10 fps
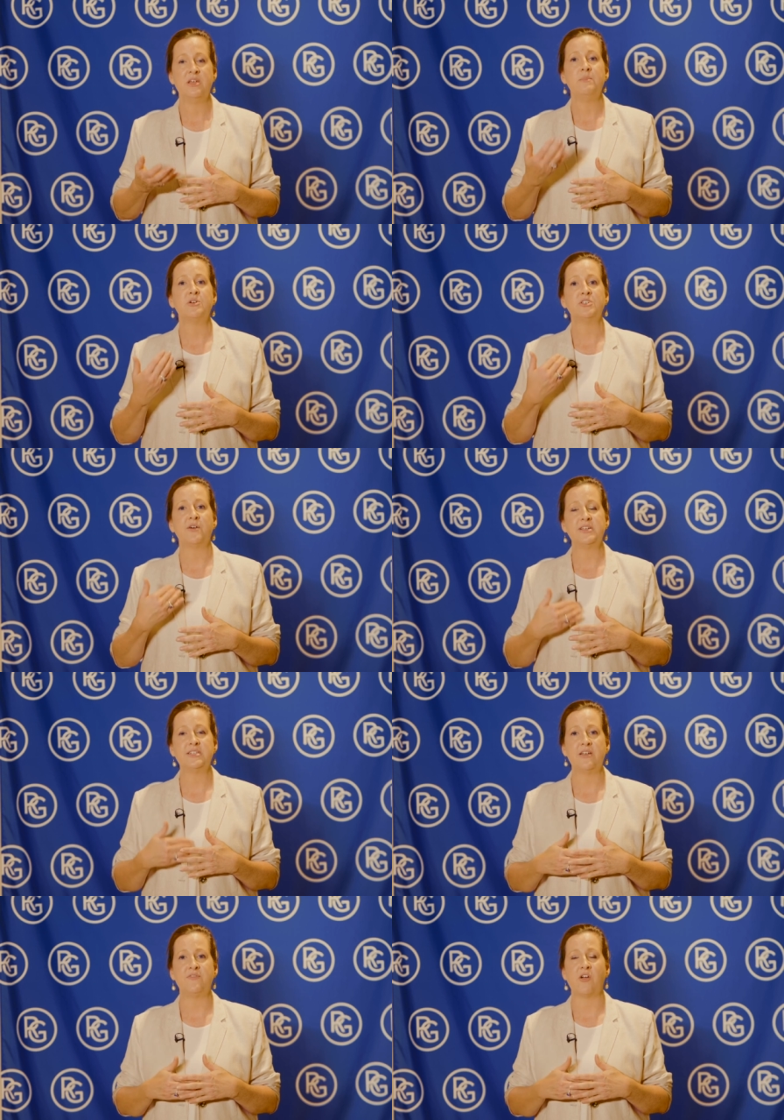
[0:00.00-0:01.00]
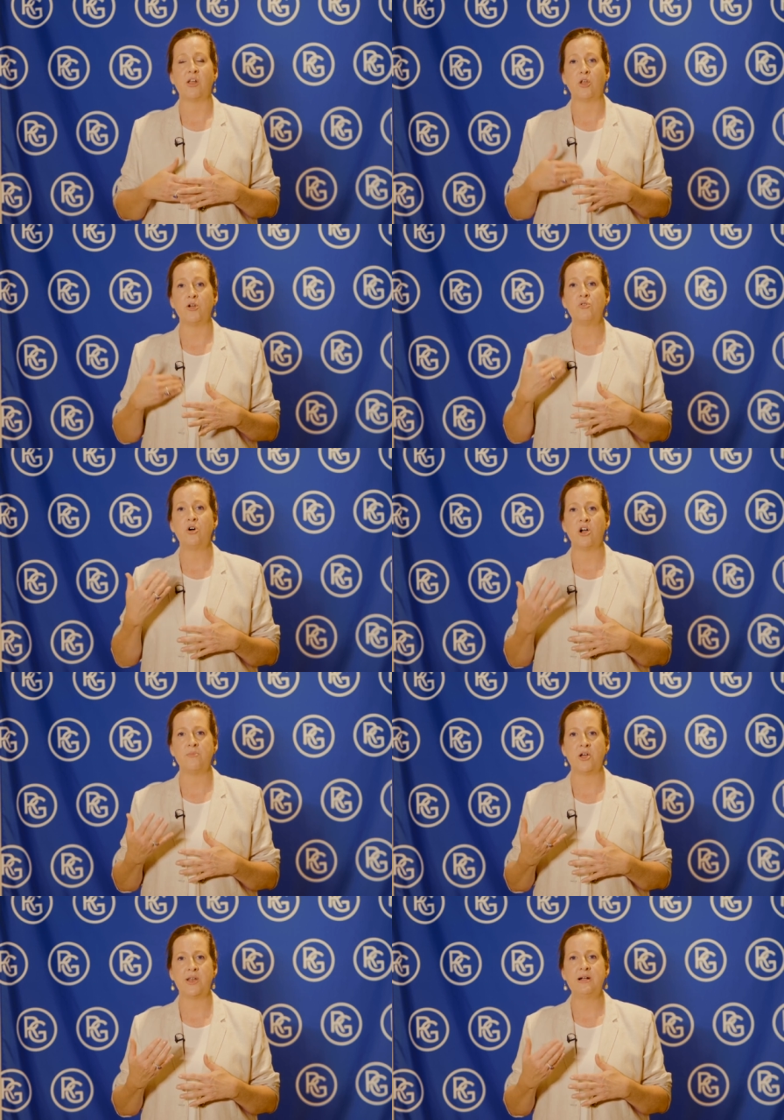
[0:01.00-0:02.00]
Because obviously, if they're a local
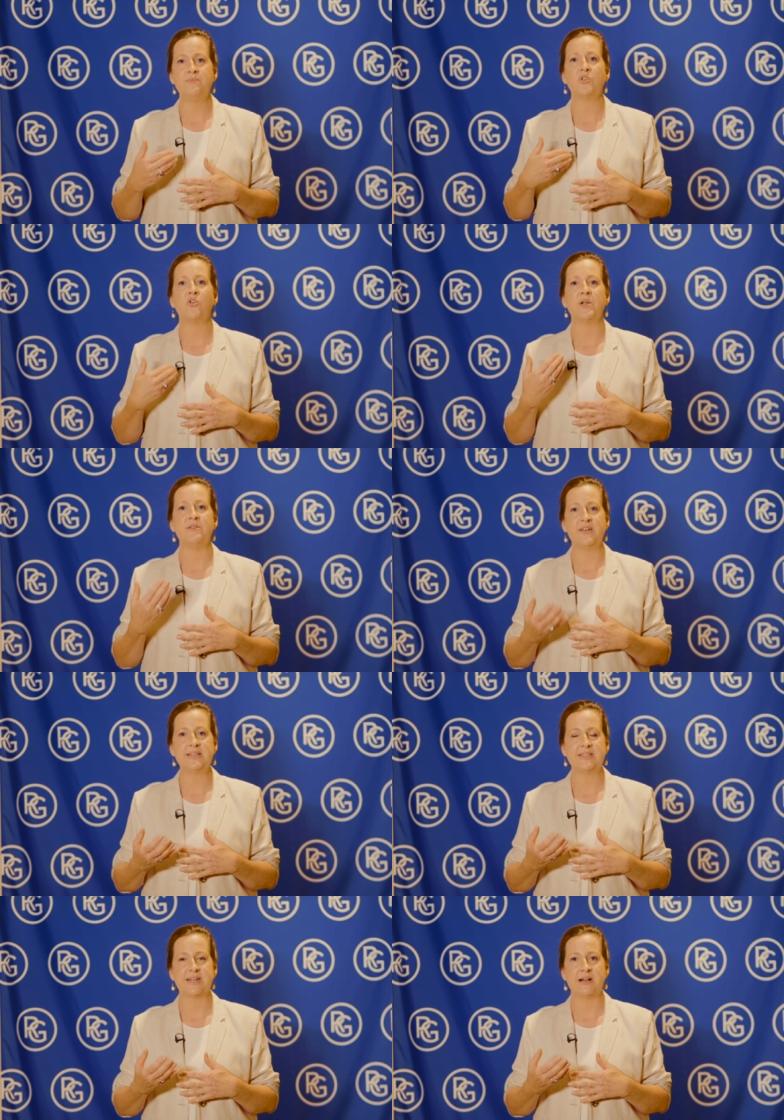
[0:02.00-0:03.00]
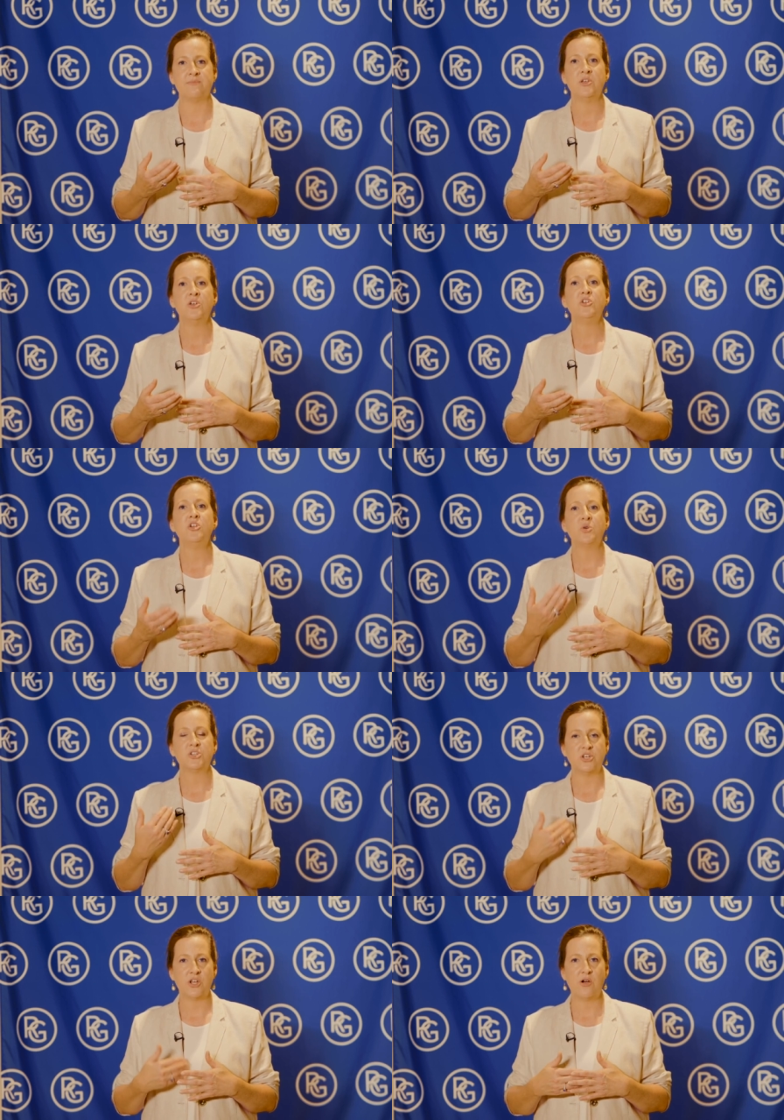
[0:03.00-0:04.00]
homeowner or investor, you want
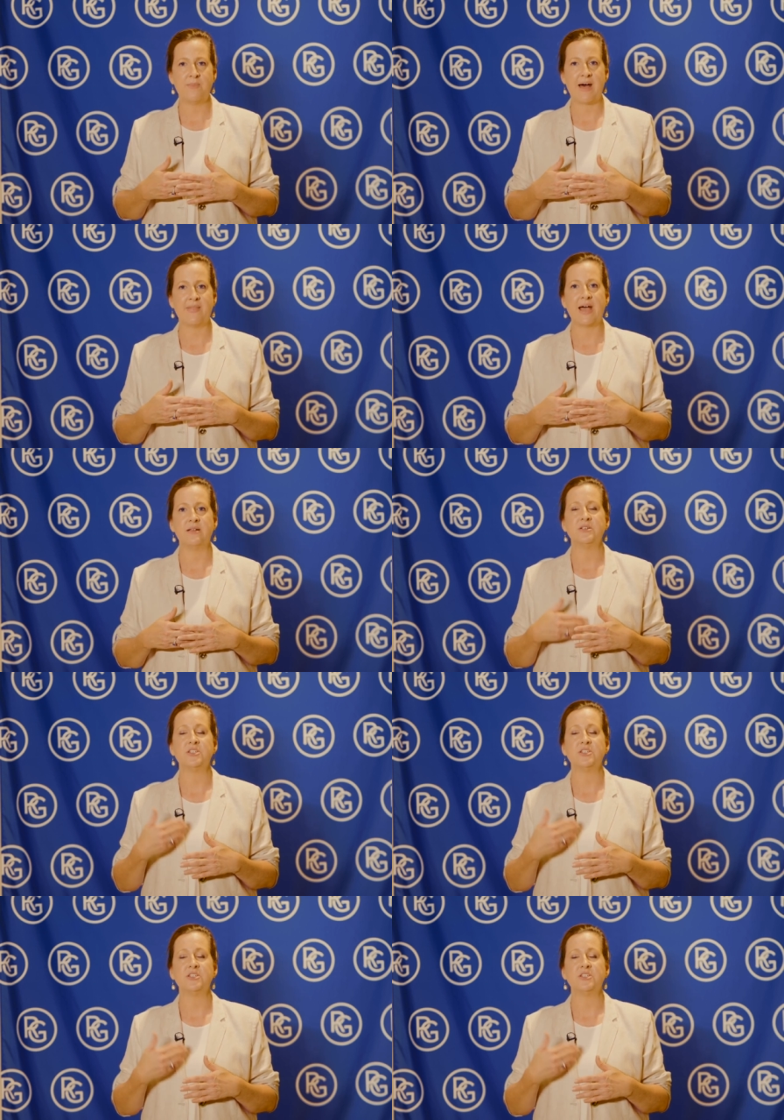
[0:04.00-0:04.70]
to know about that.